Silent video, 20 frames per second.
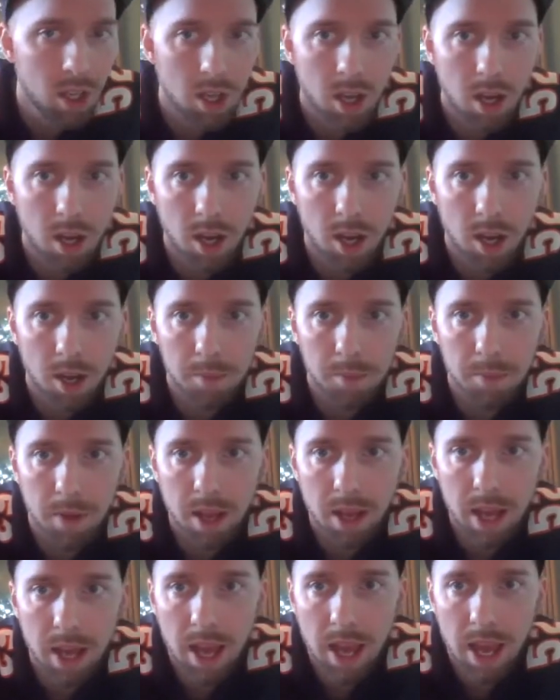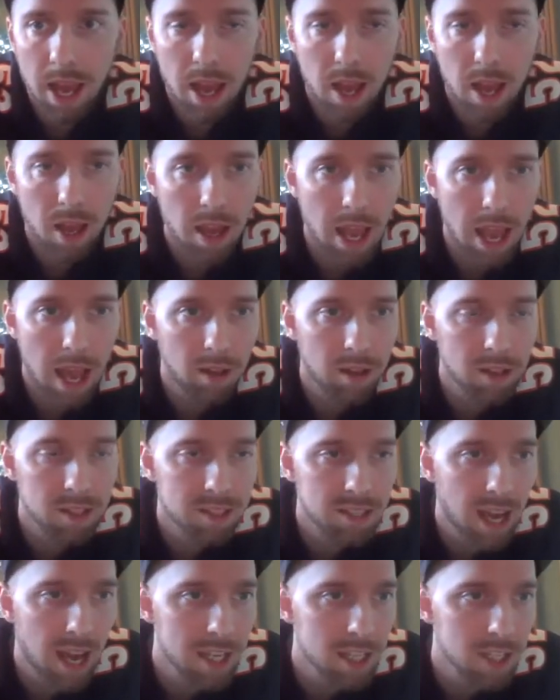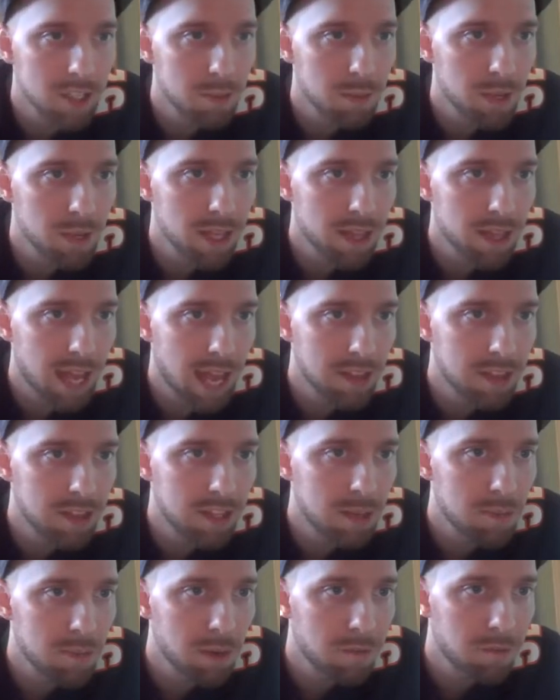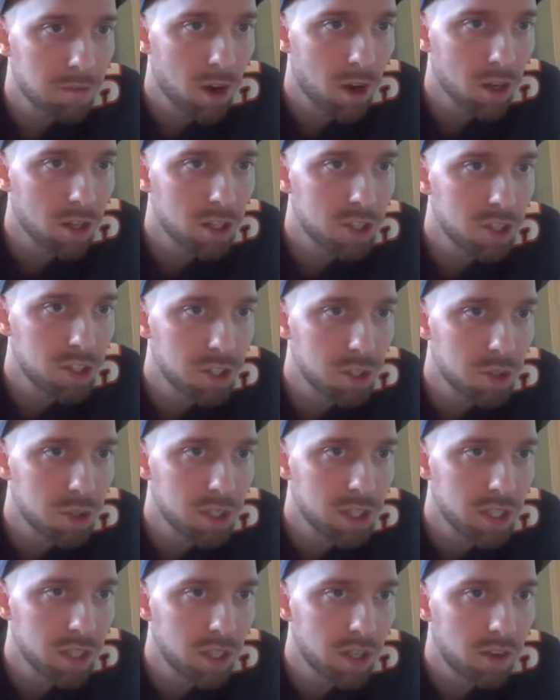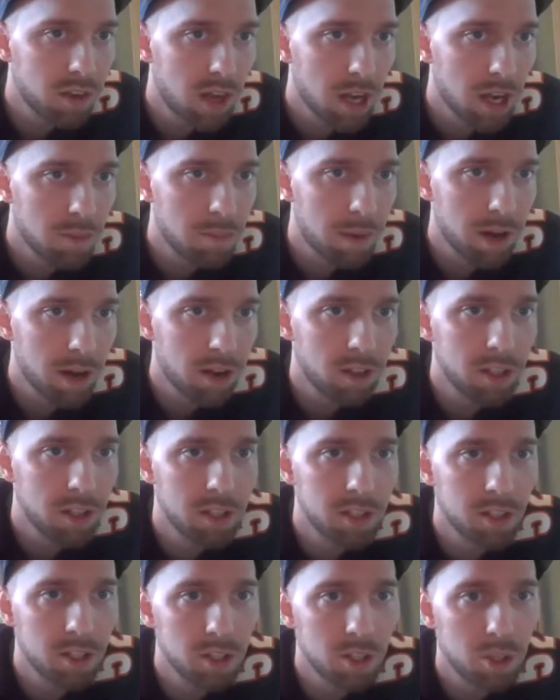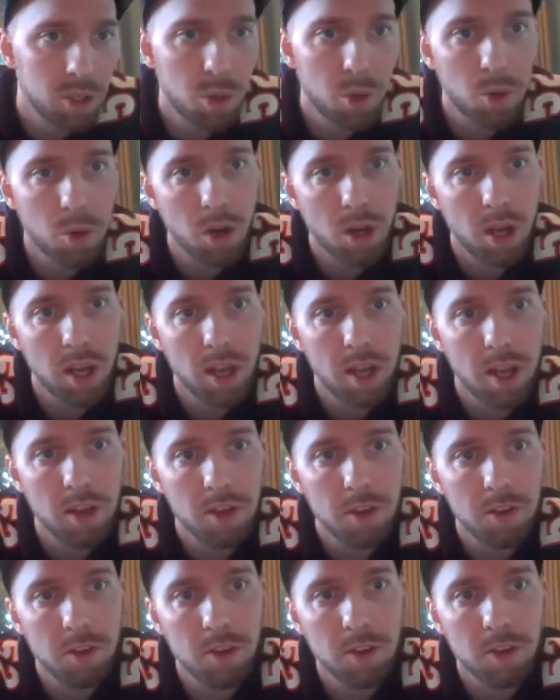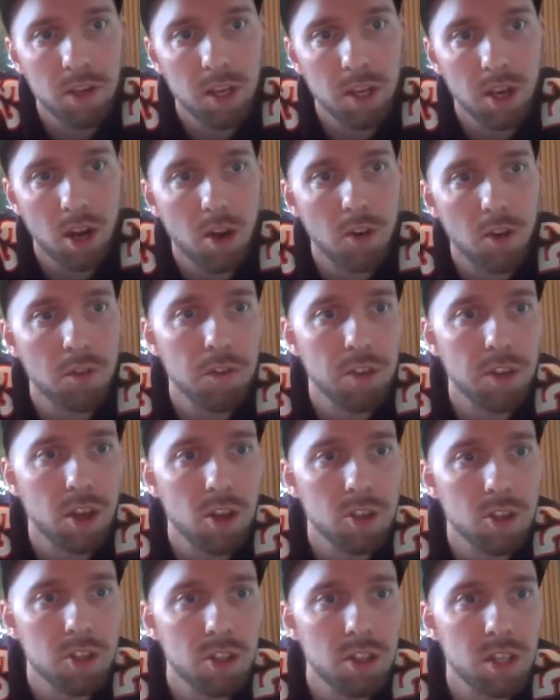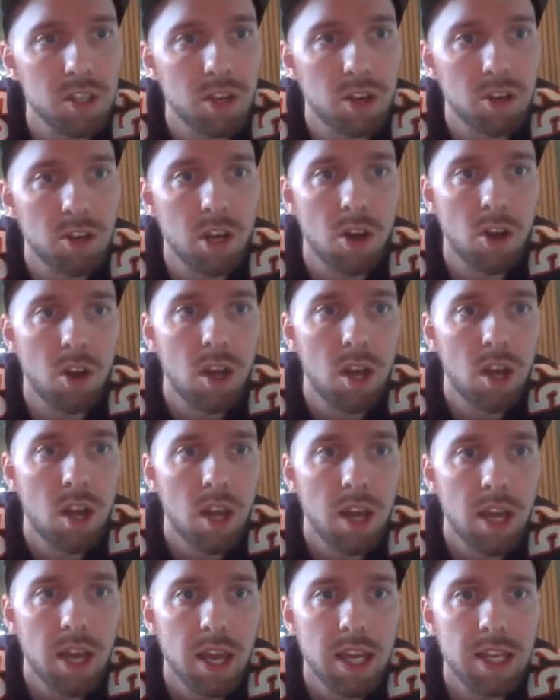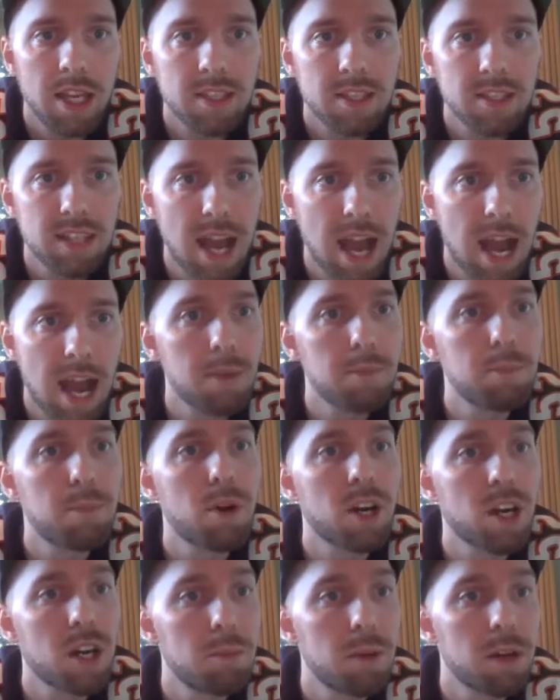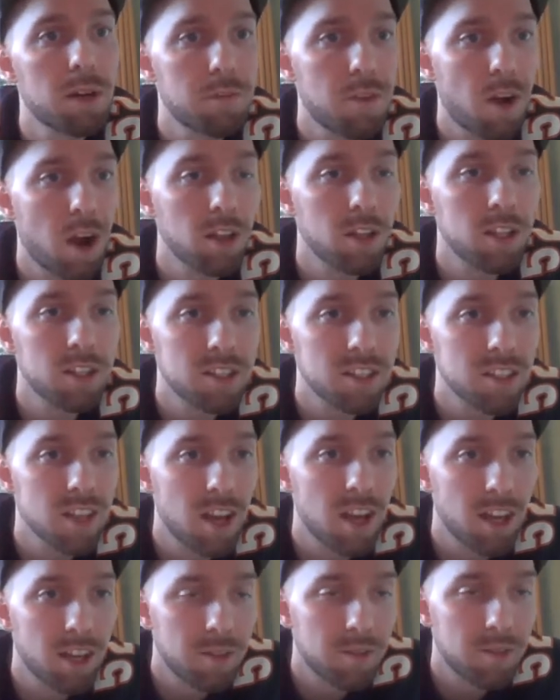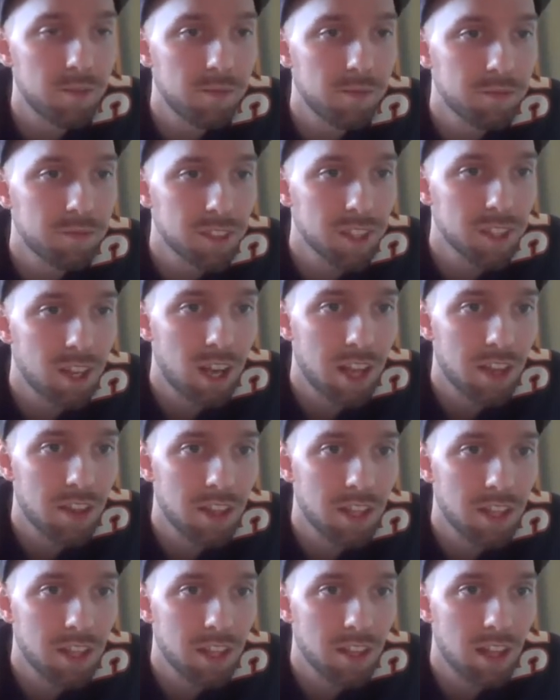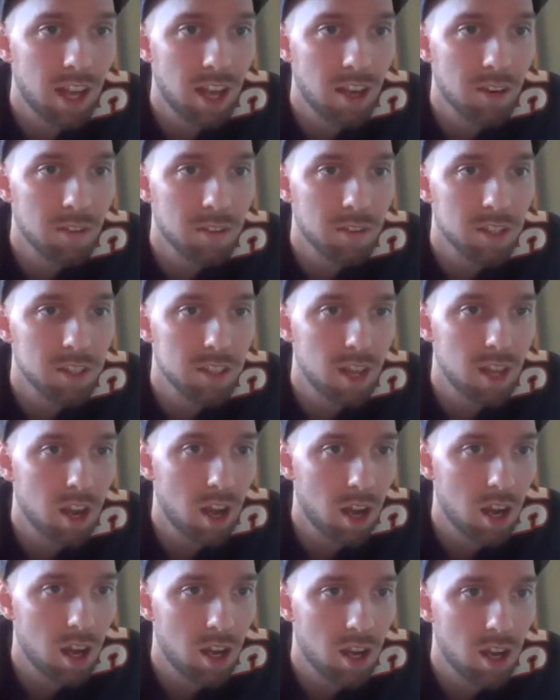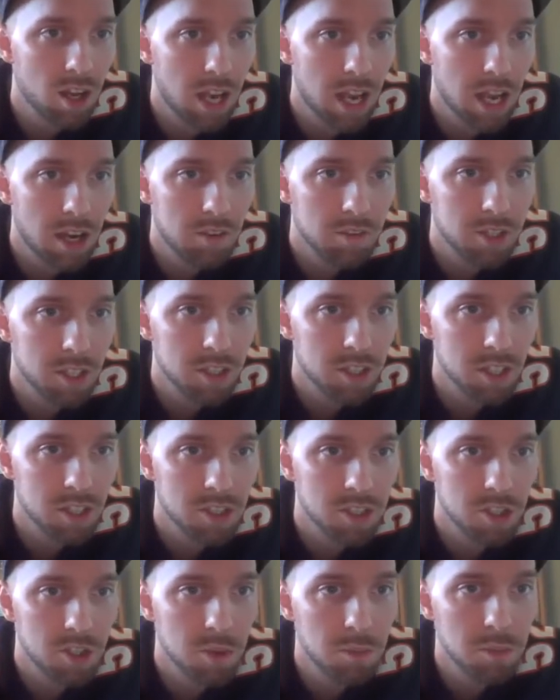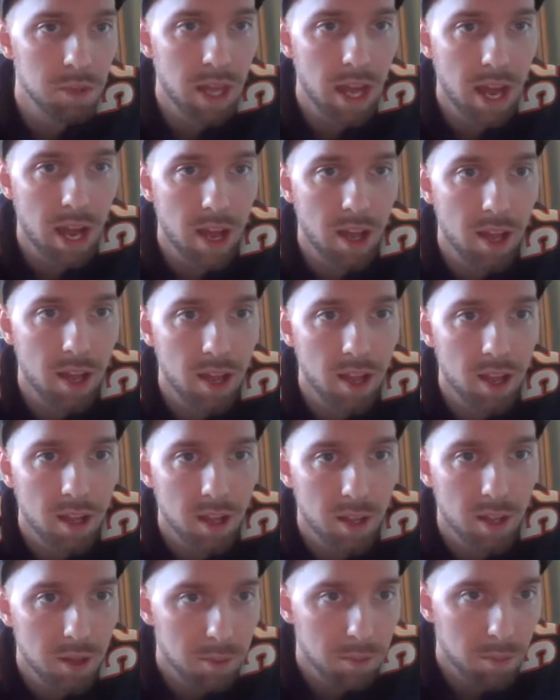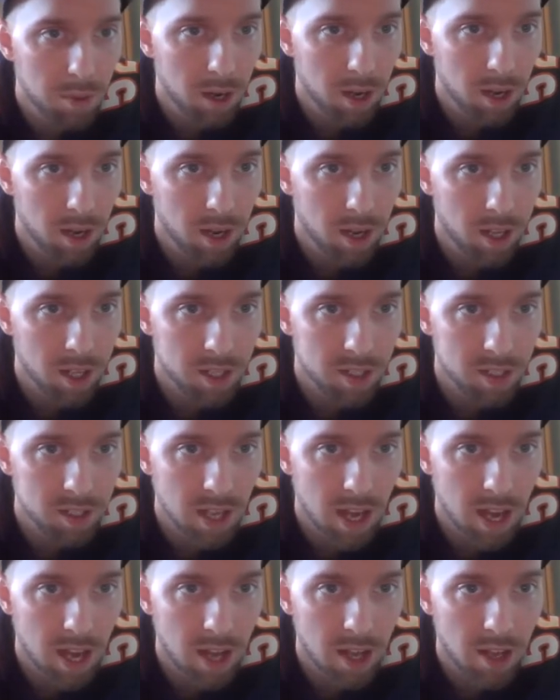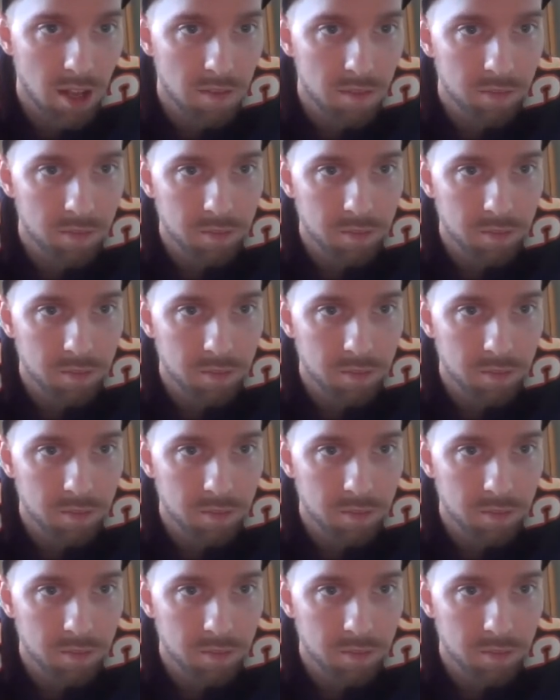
Alex Highsmith, Anthony McFarland Jr. out of Maryland, who, for those of you that don't know, he's not Booger McFarland's son. I think a lot of us kind of just assumed that, but he's not.